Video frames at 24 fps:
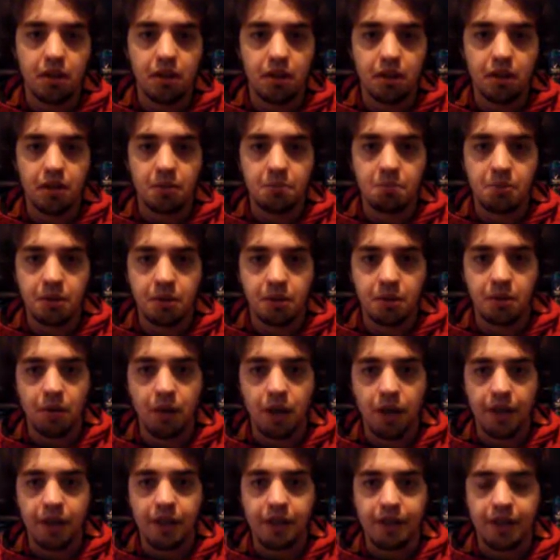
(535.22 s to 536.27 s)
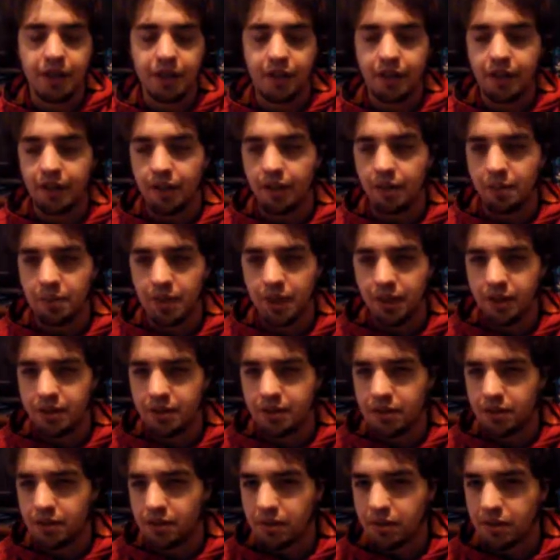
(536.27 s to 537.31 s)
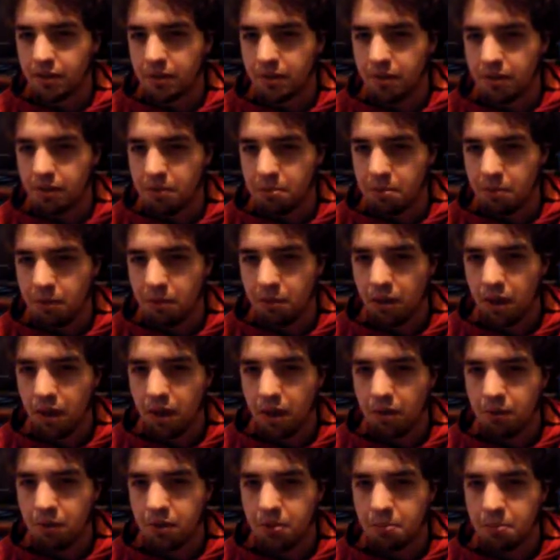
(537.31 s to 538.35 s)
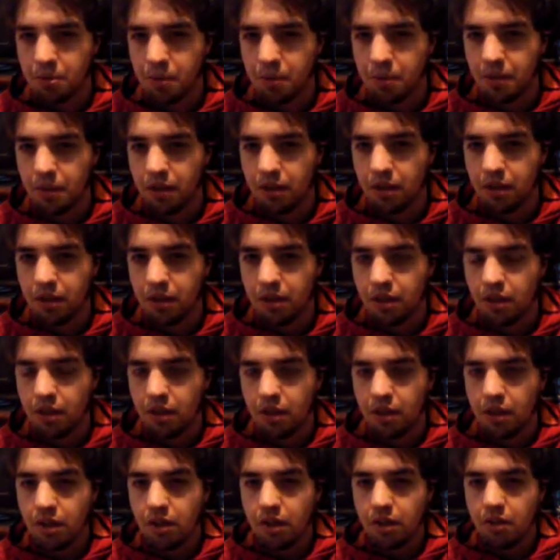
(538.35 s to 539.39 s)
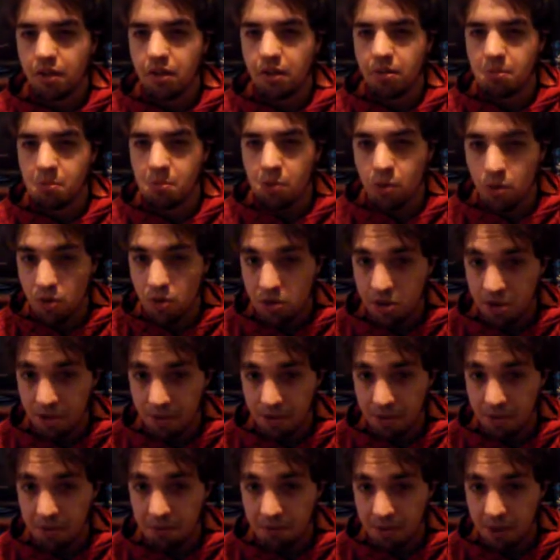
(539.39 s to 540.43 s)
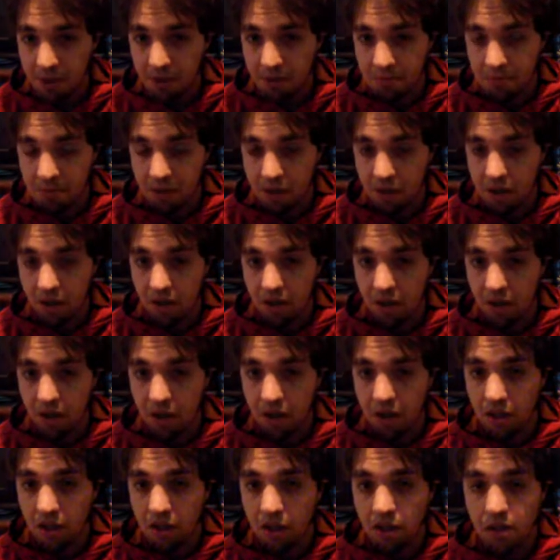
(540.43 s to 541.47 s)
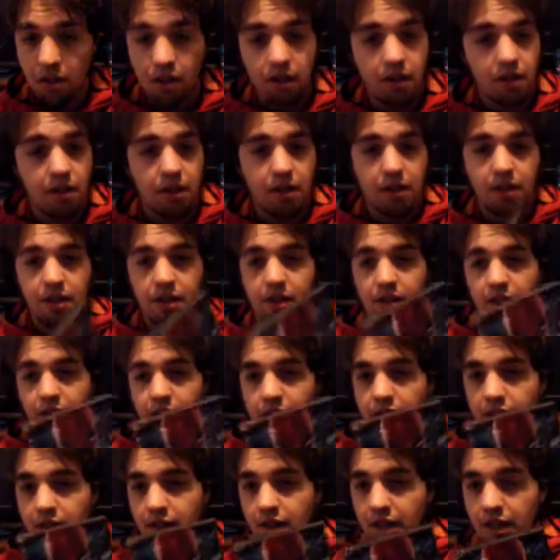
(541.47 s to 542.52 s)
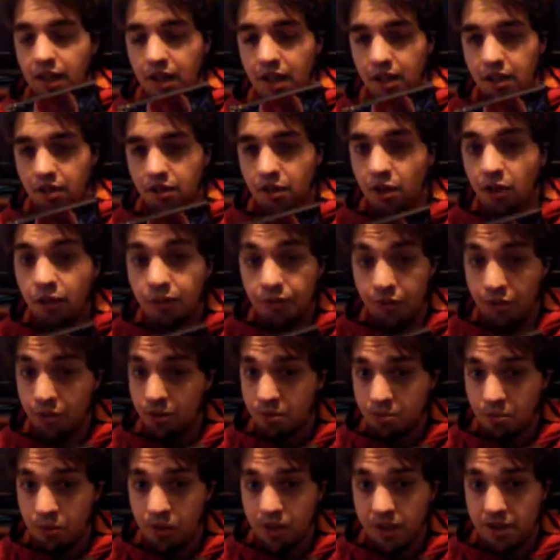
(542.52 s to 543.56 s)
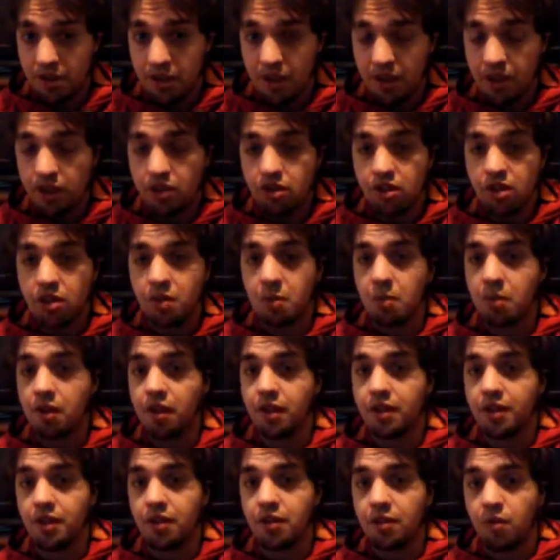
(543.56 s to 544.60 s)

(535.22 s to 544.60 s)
Maguire did. Because Maguire was more emotional Peter Parker. Garfield wasn't. He took away the